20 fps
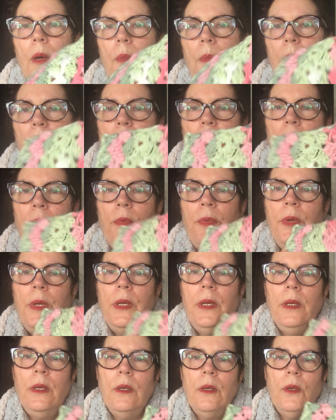But I
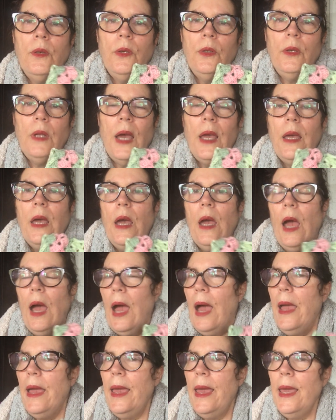really couldn't.
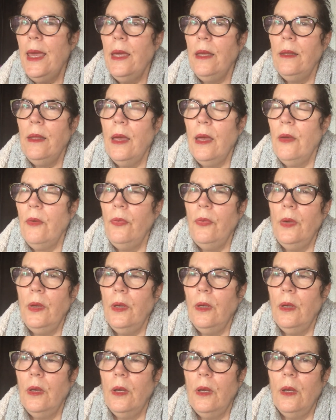I hate having